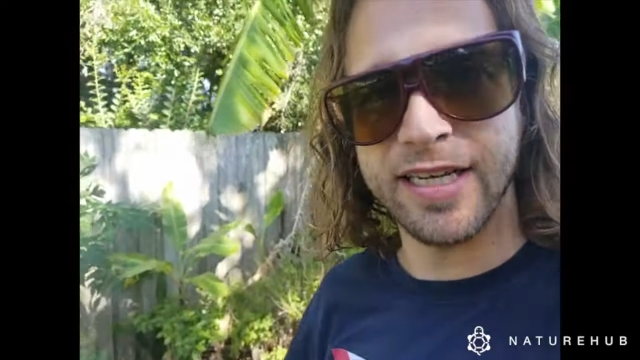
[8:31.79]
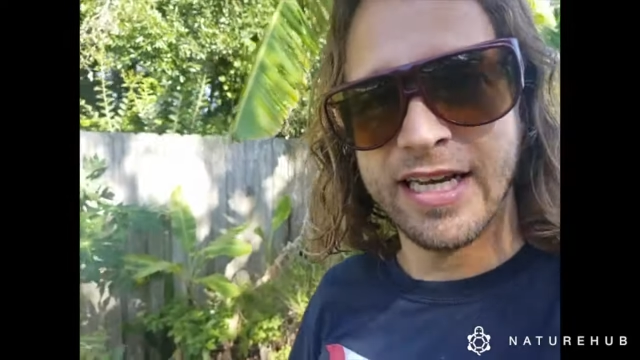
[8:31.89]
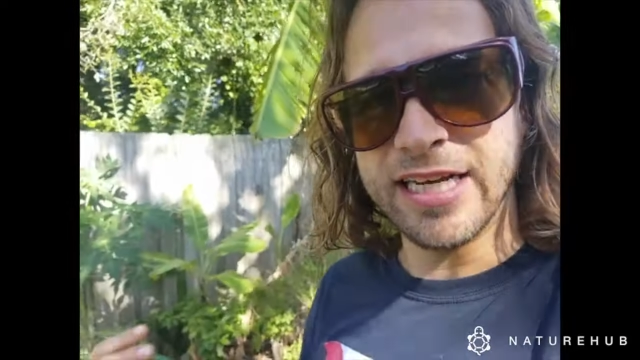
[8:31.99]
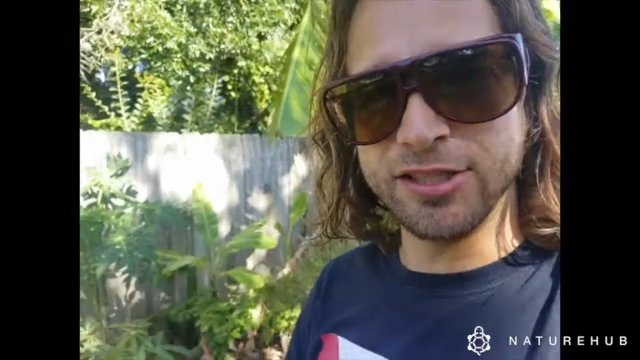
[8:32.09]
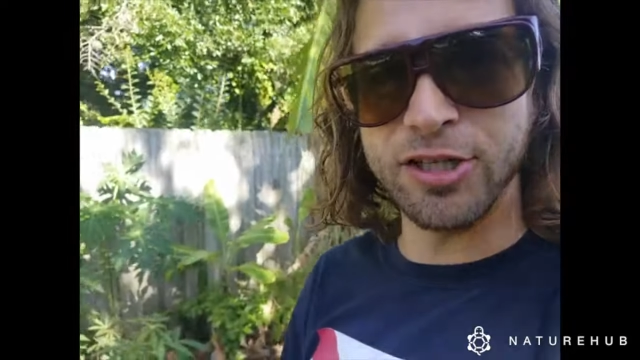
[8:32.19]

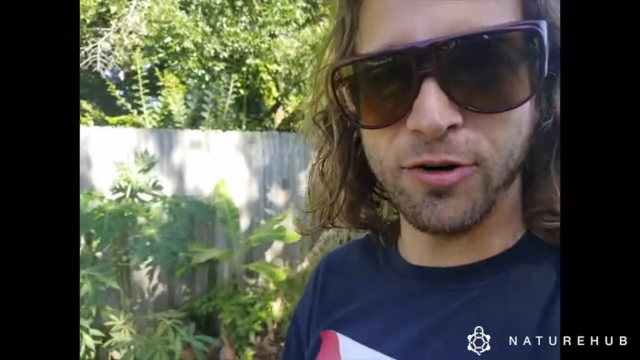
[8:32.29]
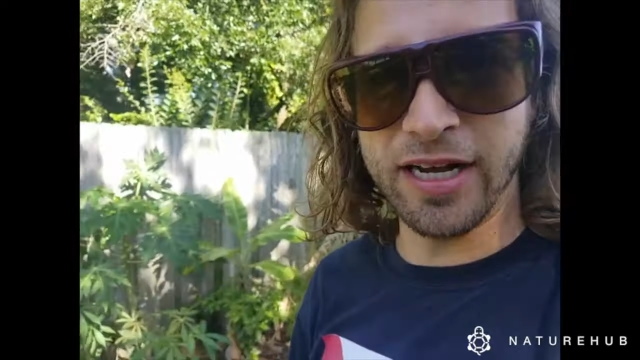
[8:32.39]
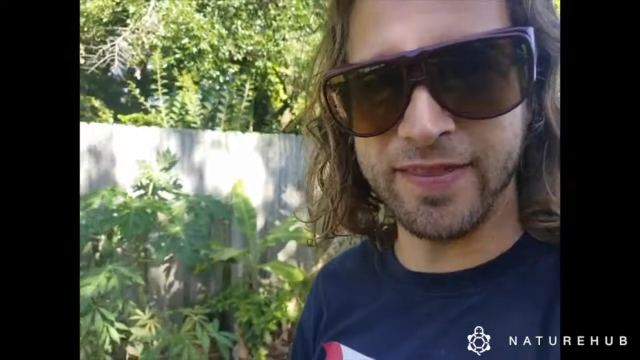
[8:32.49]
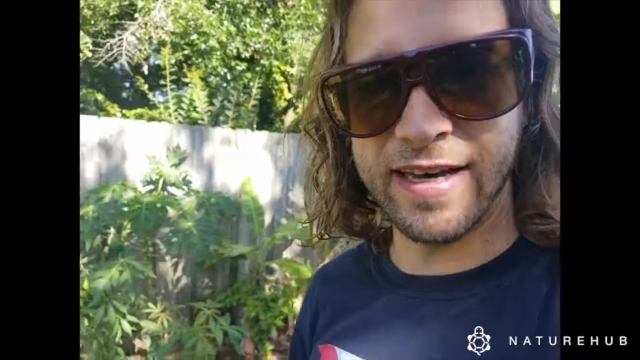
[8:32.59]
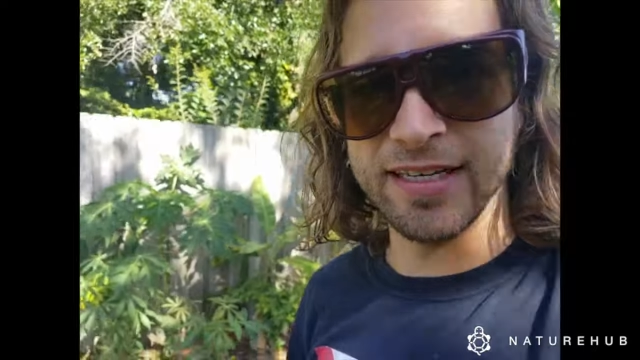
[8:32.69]
and don't
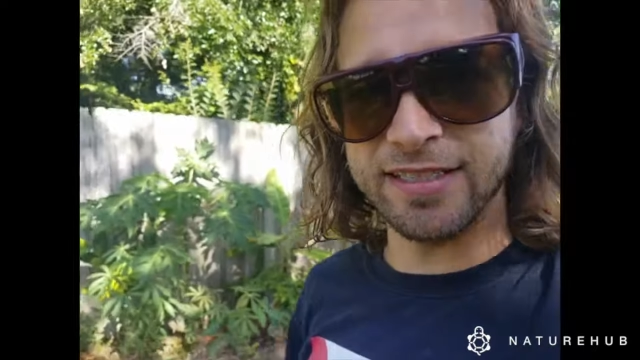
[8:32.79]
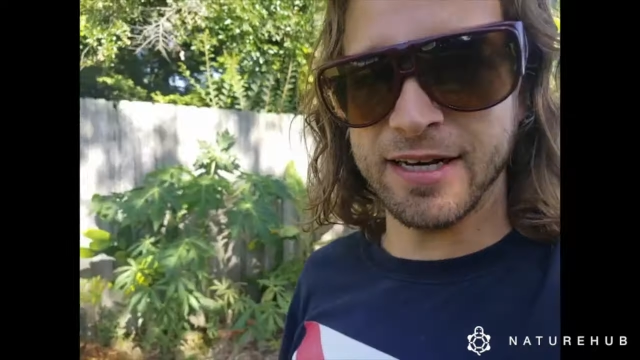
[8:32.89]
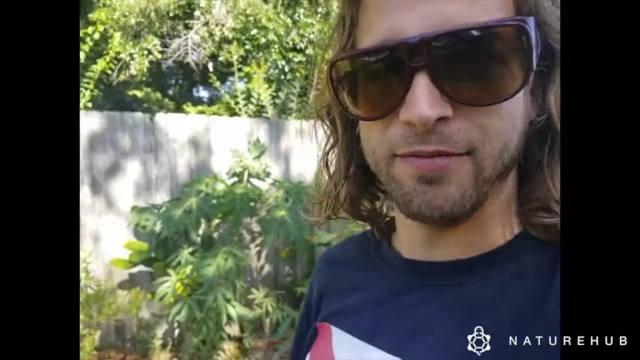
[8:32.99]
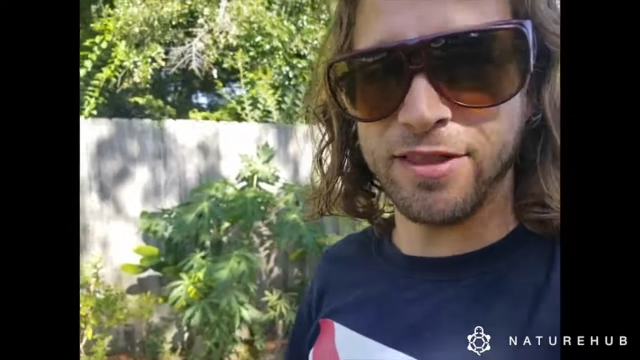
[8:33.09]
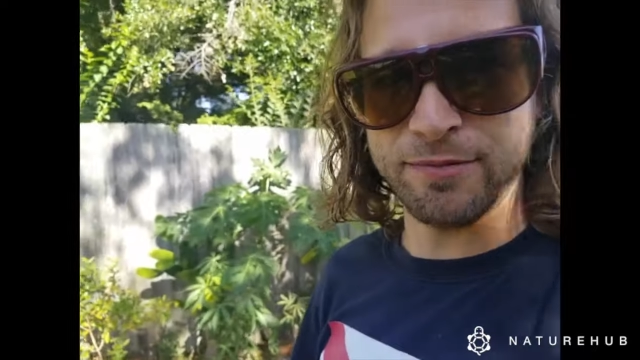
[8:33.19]
hit
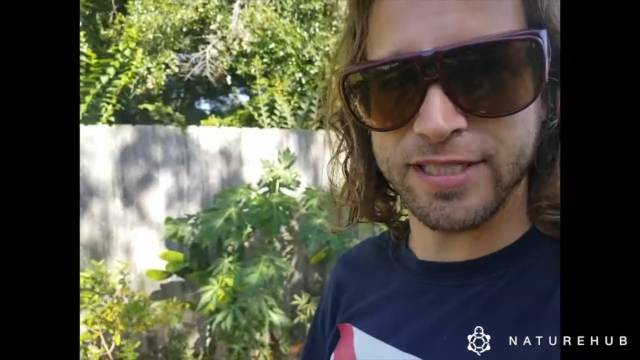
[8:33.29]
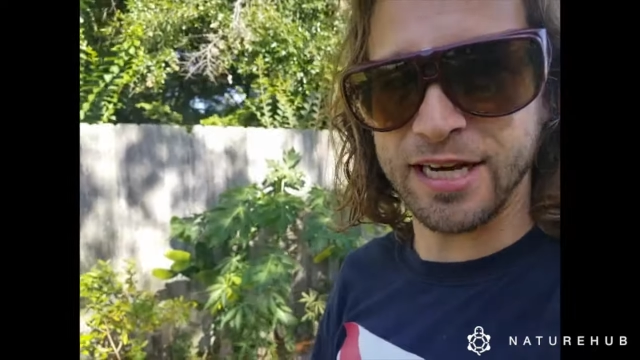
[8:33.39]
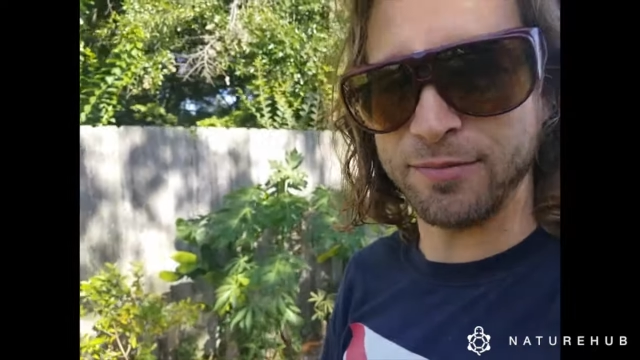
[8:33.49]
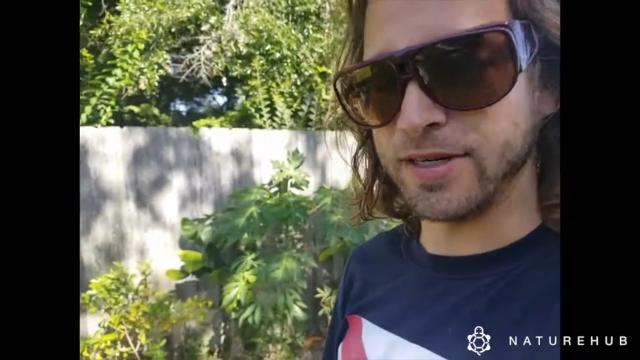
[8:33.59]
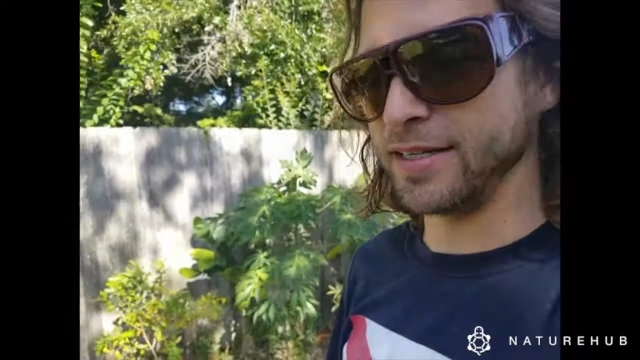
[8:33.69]
that thumbs
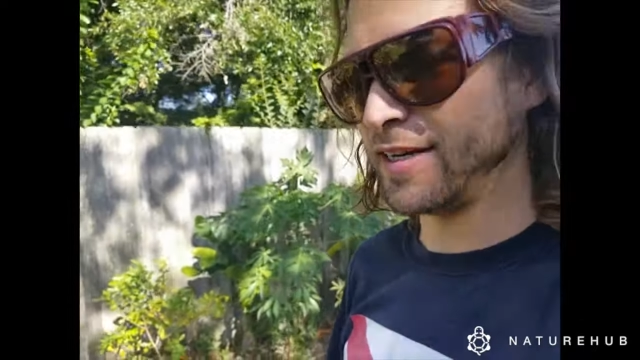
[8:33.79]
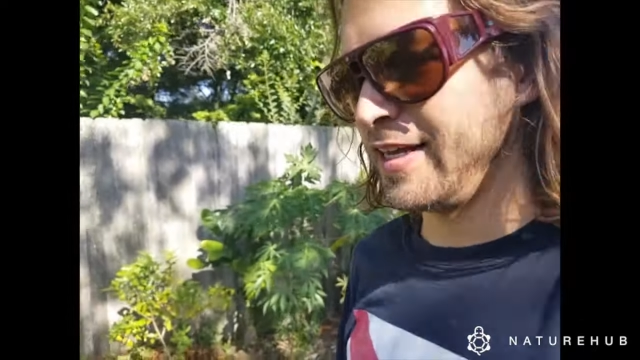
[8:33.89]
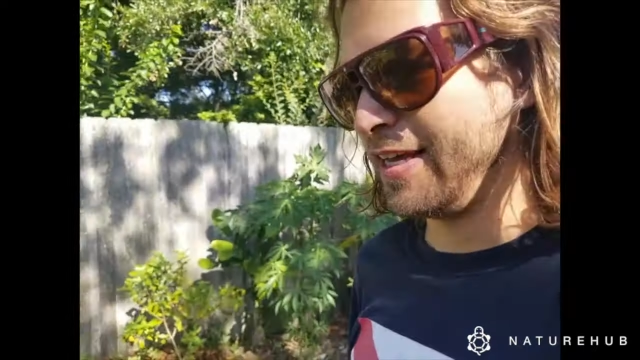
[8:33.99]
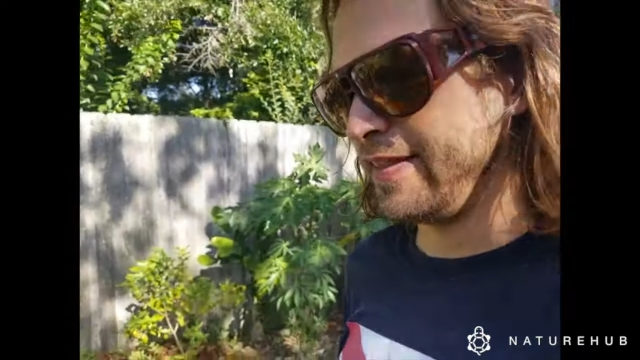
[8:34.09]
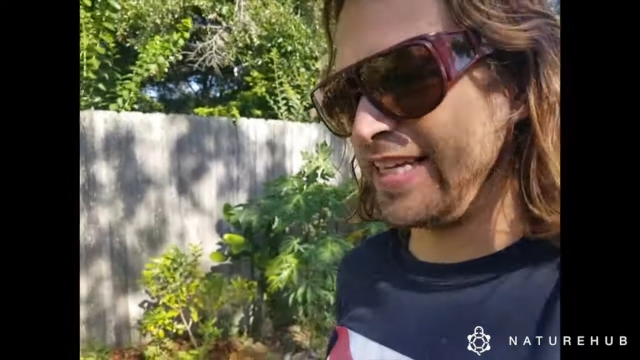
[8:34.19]
down button,
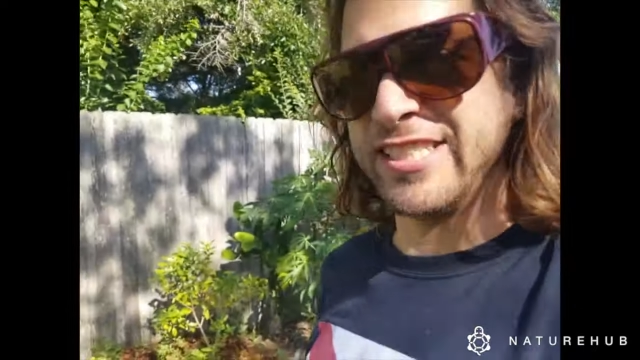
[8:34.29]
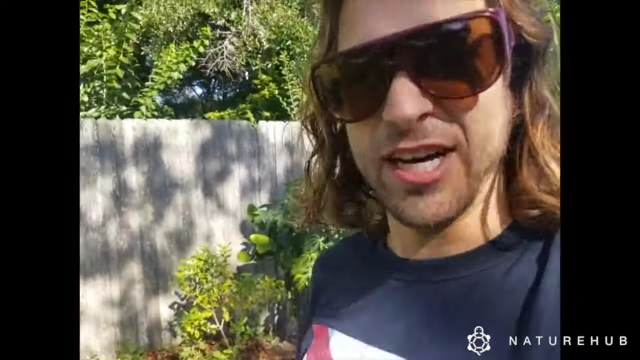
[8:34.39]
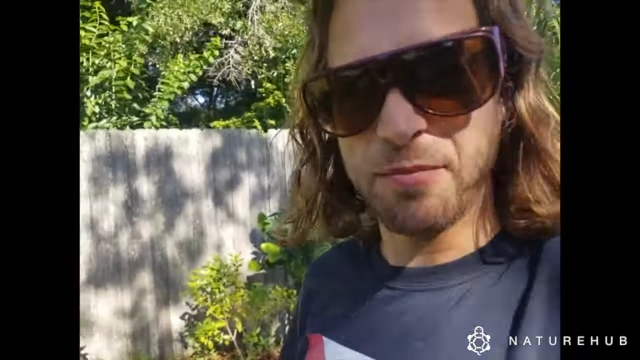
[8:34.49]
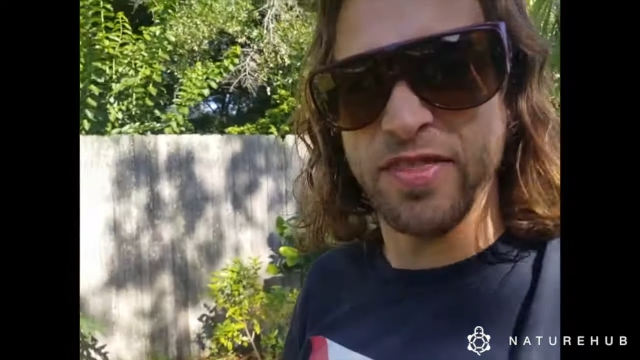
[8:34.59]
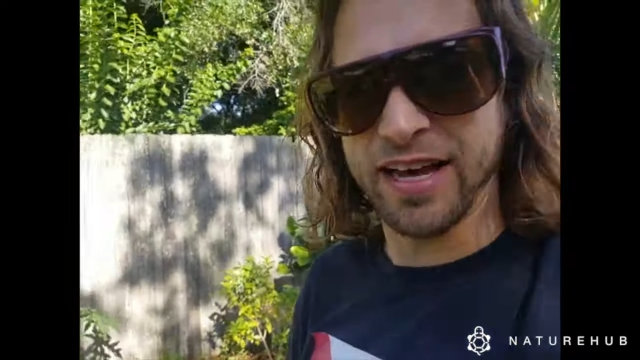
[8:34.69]
that
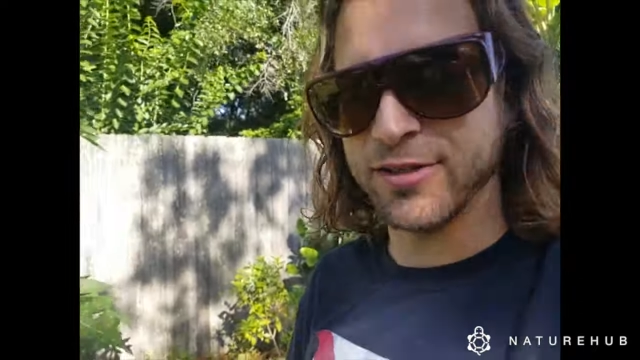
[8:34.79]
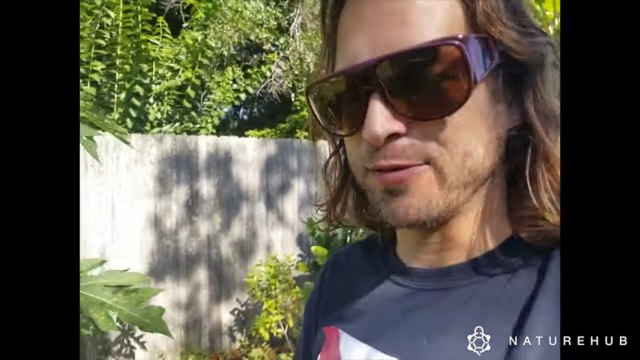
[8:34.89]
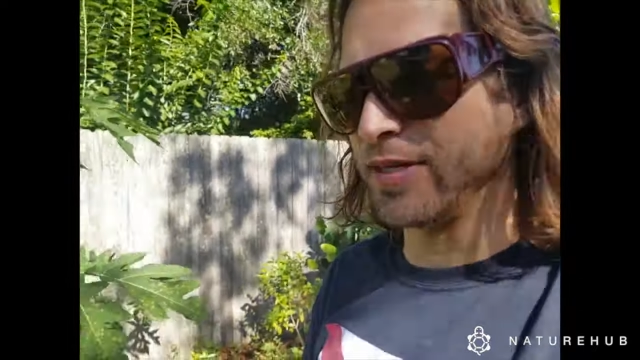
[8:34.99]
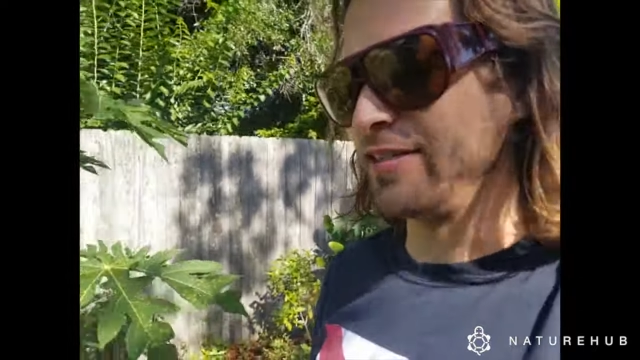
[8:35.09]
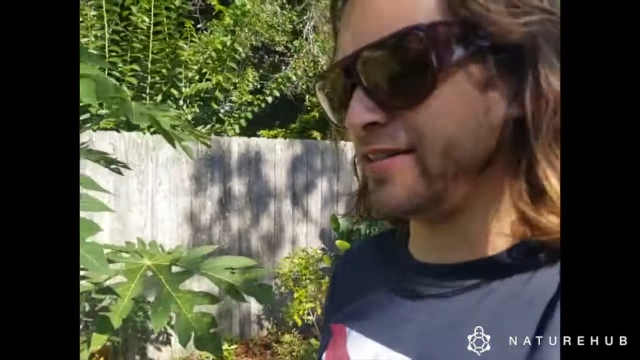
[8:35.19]
dumb thumbs
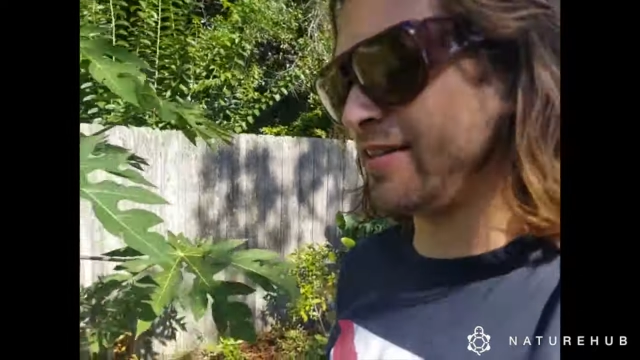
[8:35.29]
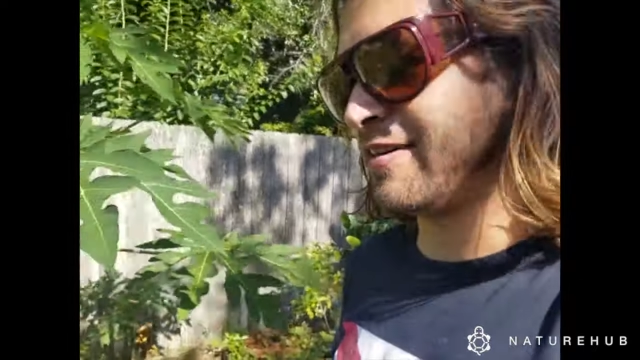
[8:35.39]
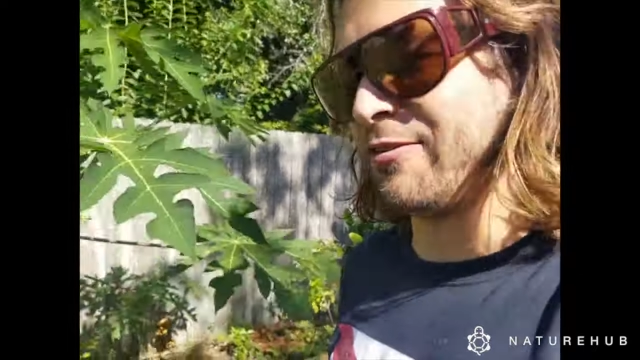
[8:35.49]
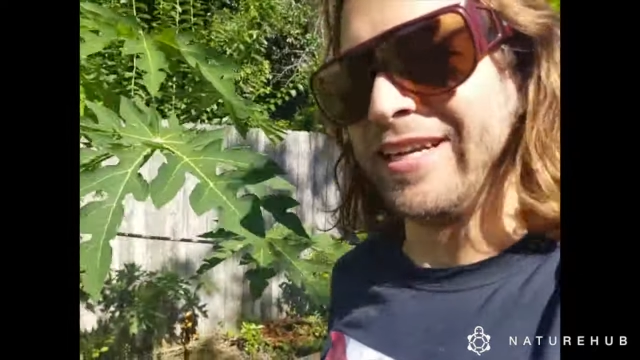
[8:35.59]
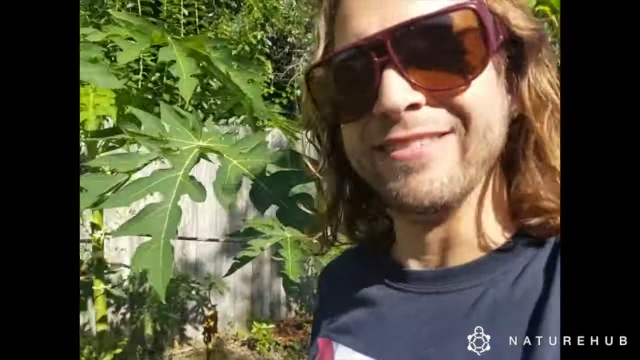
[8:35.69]
button. Wait,